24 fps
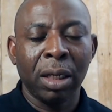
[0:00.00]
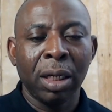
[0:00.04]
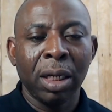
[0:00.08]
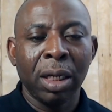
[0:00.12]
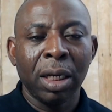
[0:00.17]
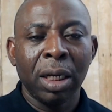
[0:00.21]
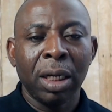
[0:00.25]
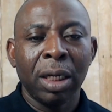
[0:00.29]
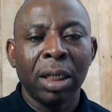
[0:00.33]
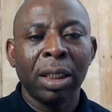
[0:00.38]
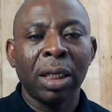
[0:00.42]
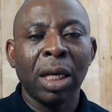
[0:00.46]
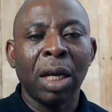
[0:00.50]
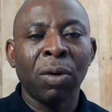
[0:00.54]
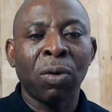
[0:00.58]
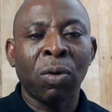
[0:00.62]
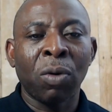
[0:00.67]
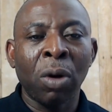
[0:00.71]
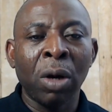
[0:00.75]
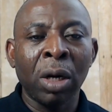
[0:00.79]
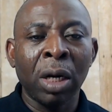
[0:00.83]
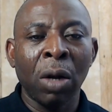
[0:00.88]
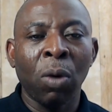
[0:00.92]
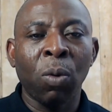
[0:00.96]
They run
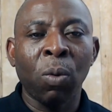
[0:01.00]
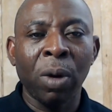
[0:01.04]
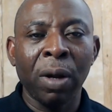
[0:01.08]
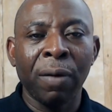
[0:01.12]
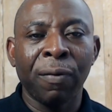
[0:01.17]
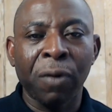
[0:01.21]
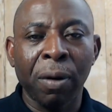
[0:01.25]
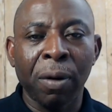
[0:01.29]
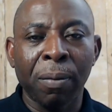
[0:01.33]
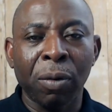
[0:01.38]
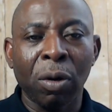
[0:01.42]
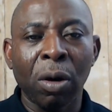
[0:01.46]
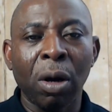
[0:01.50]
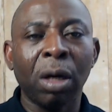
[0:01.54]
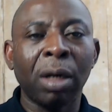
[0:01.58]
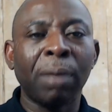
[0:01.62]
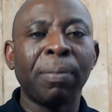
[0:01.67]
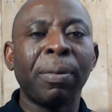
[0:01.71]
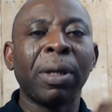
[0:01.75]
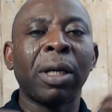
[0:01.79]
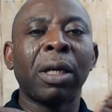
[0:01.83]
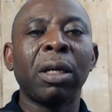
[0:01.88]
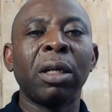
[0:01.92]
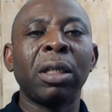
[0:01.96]
away from God
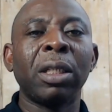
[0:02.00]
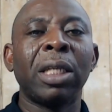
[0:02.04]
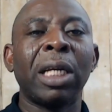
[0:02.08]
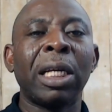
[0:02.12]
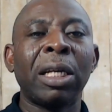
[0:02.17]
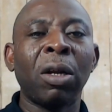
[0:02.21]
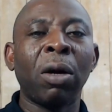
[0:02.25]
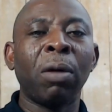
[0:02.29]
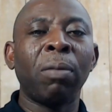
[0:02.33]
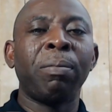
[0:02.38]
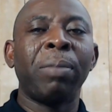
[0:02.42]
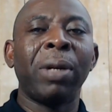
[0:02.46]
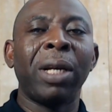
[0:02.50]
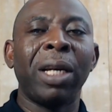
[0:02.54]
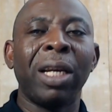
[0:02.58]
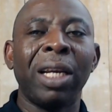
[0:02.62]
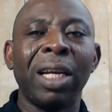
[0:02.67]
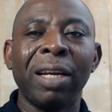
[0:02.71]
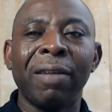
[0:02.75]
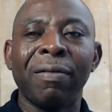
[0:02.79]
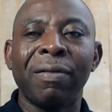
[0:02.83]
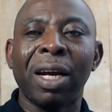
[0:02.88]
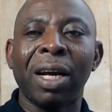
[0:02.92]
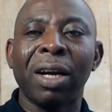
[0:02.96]
because they don't believe
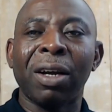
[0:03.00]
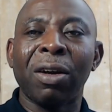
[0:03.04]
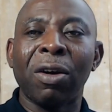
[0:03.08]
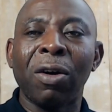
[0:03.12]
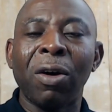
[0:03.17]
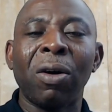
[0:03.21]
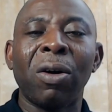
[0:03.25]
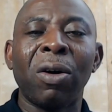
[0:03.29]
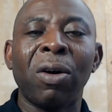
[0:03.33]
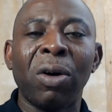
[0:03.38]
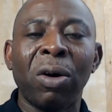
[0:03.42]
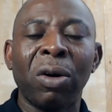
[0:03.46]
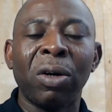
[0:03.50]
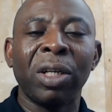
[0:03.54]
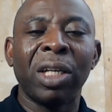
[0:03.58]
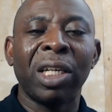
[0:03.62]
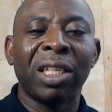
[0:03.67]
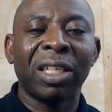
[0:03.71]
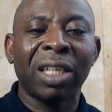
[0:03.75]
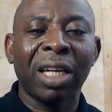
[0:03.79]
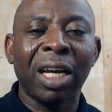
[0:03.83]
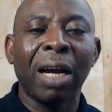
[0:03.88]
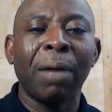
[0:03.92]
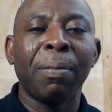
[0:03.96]
that God is
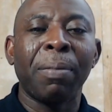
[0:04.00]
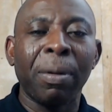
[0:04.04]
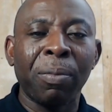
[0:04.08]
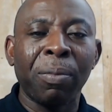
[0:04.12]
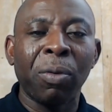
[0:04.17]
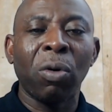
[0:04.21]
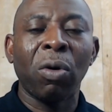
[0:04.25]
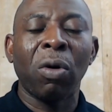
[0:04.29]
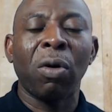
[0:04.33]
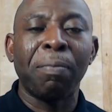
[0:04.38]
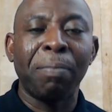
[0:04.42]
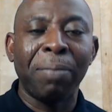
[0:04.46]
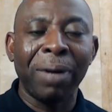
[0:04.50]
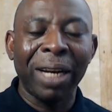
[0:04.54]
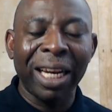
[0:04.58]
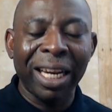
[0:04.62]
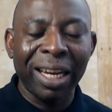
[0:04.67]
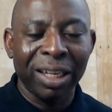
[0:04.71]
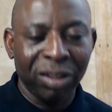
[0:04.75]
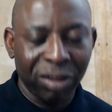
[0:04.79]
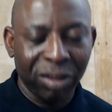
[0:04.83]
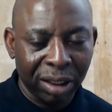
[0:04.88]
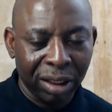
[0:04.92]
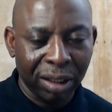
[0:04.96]
capable of
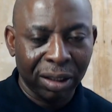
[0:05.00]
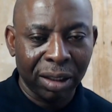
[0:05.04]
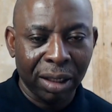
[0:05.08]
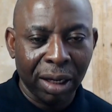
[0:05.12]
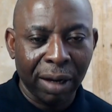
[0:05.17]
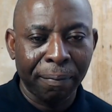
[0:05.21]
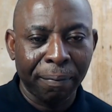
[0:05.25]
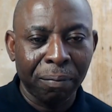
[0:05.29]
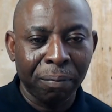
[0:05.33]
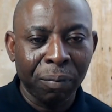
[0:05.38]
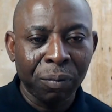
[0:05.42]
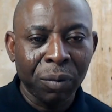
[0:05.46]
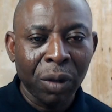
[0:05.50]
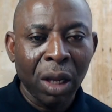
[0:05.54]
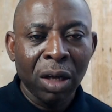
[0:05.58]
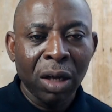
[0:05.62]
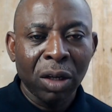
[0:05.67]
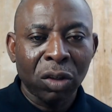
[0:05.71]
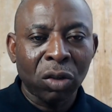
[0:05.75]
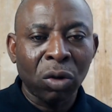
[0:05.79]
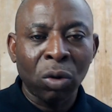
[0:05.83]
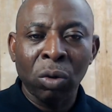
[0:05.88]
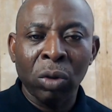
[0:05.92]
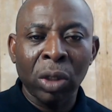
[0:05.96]
blessing them. So
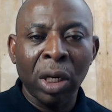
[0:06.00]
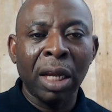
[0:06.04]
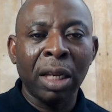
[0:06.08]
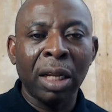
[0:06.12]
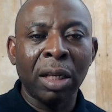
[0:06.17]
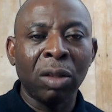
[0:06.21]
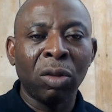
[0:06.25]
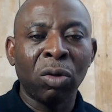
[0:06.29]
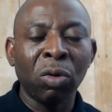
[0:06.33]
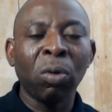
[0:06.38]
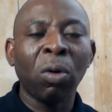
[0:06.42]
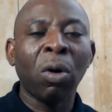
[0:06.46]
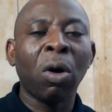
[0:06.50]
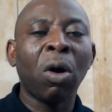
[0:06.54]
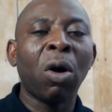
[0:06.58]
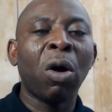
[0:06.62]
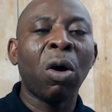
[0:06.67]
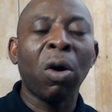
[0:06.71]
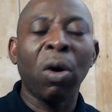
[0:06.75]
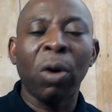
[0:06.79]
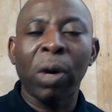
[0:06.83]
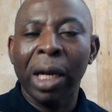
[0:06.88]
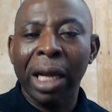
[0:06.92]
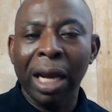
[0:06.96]
they do all
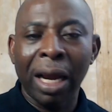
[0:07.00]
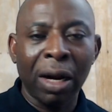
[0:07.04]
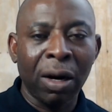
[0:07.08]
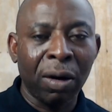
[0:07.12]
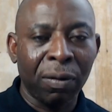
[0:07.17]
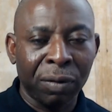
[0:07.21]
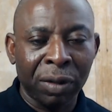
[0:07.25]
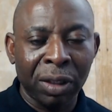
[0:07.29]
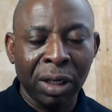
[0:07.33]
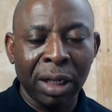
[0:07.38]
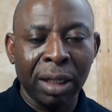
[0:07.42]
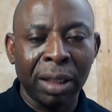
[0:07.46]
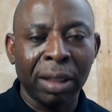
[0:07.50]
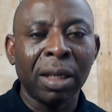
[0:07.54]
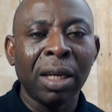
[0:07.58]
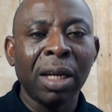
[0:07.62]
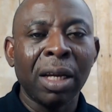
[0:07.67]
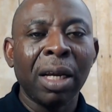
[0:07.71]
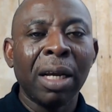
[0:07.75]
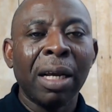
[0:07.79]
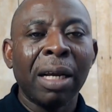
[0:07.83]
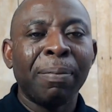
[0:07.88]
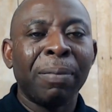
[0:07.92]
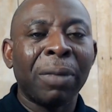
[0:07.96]
kind of things
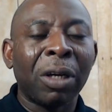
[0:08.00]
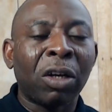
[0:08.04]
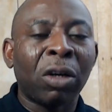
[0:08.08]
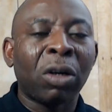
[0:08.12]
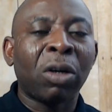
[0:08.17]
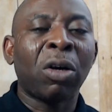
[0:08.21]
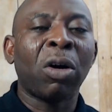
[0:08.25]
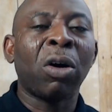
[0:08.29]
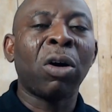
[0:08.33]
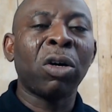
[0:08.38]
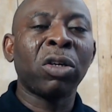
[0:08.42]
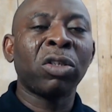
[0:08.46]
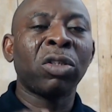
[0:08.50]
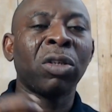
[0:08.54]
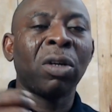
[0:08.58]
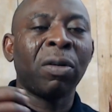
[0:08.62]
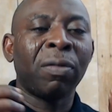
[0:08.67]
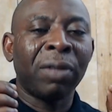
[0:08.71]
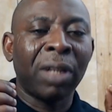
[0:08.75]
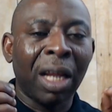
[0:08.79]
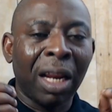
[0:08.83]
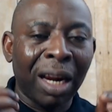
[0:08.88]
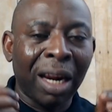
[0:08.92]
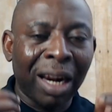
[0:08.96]
because of the
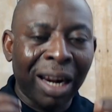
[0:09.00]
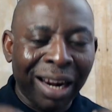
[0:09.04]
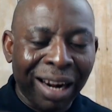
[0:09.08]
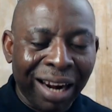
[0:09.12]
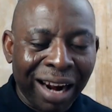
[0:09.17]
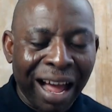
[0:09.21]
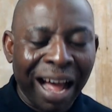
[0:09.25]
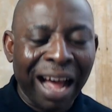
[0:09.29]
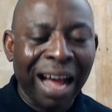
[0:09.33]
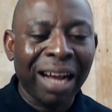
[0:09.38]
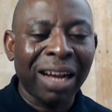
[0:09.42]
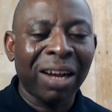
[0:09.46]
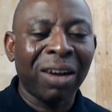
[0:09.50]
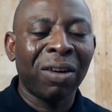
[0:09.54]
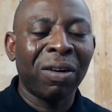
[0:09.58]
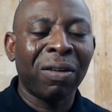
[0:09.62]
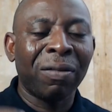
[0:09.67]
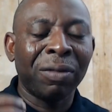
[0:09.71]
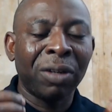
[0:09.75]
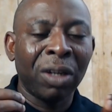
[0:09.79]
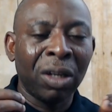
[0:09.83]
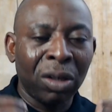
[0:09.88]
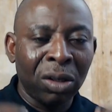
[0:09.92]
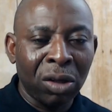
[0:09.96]
lack of the
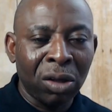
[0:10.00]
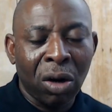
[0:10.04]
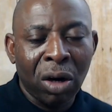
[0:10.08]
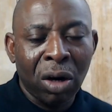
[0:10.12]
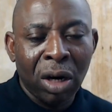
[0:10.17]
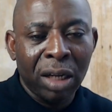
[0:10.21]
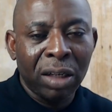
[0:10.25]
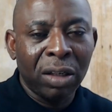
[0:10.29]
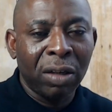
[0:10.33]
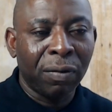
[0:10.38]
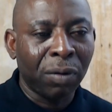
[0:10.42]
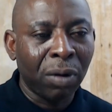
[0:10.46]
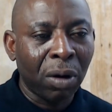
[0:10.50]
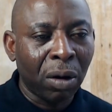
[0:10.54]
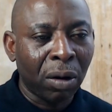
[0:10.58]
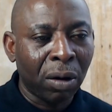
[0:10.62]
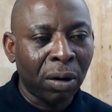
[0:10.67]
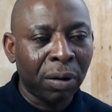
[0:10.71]
knowledge of God.